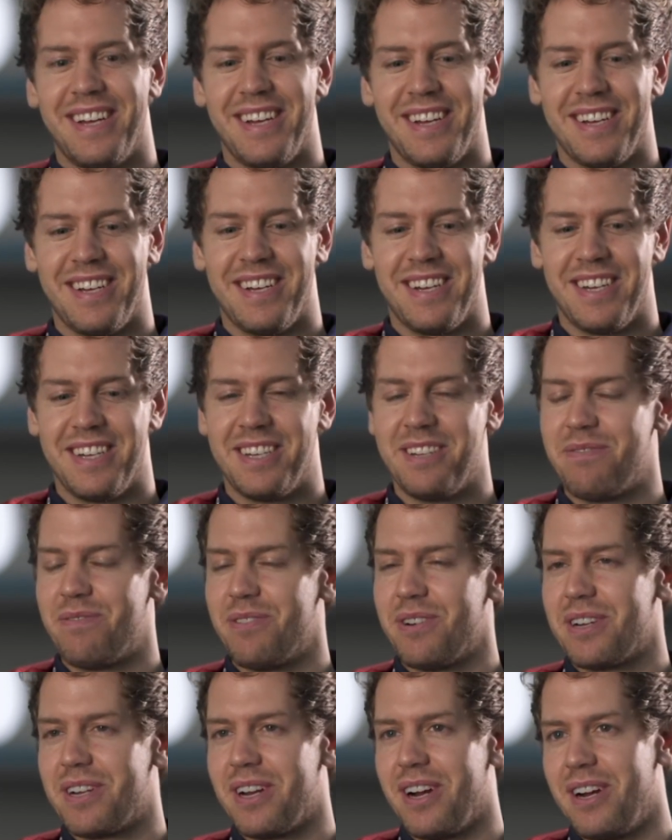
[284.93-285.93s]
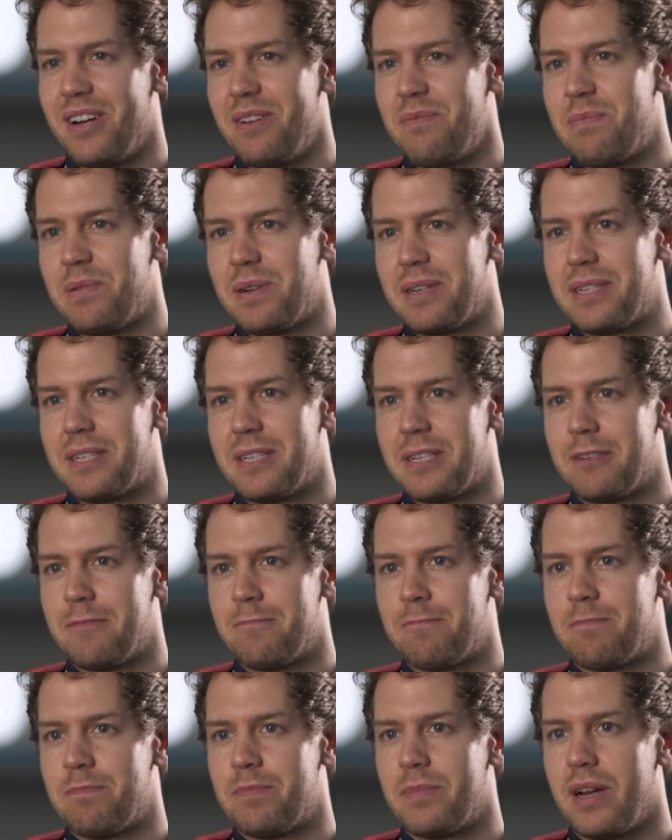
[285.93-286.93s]
A different guy, but
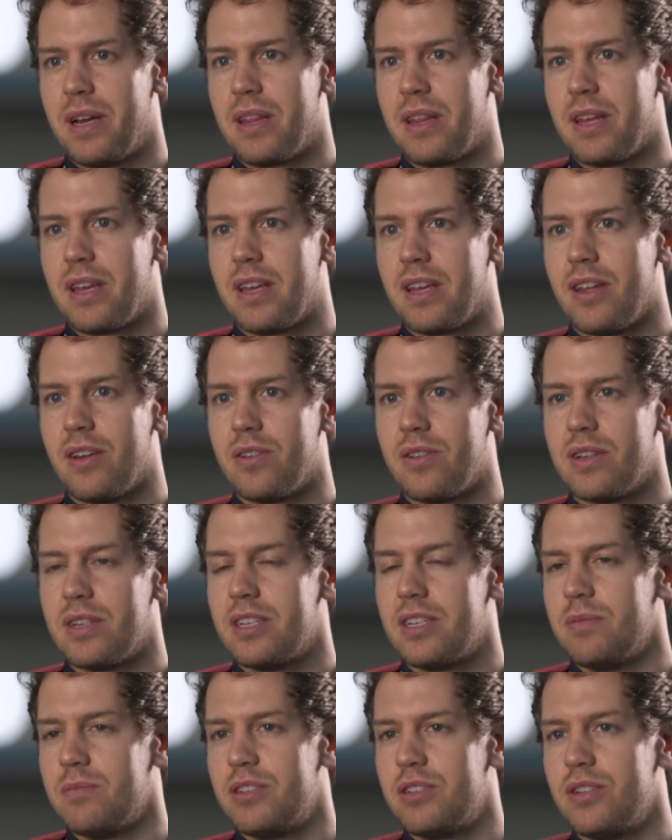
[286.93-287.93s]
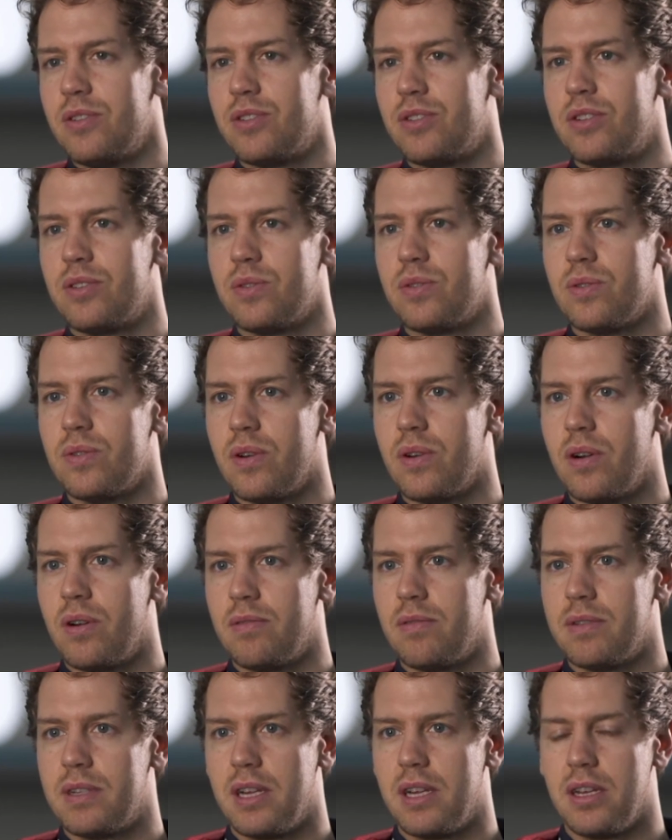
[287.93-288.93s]
I think the team is used to
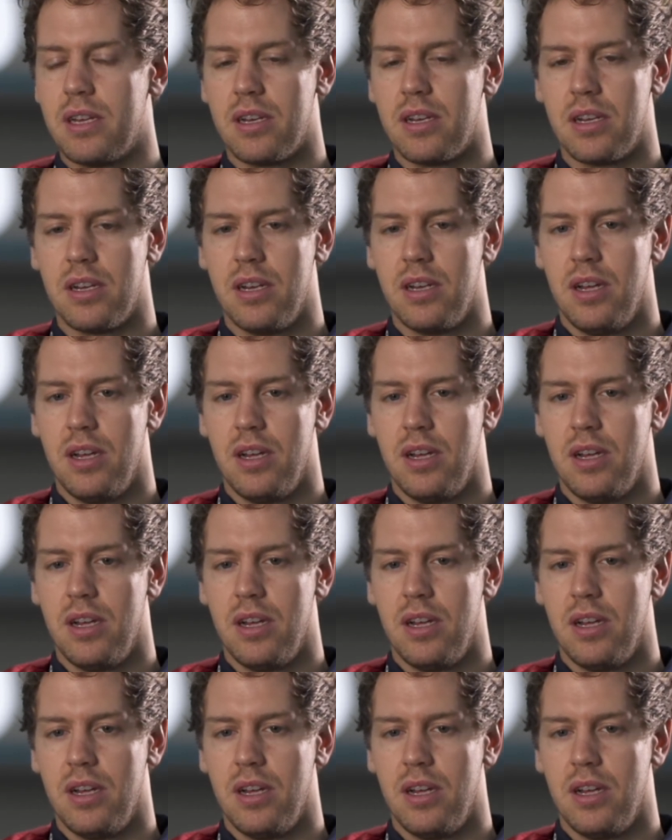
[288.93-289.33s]
obviously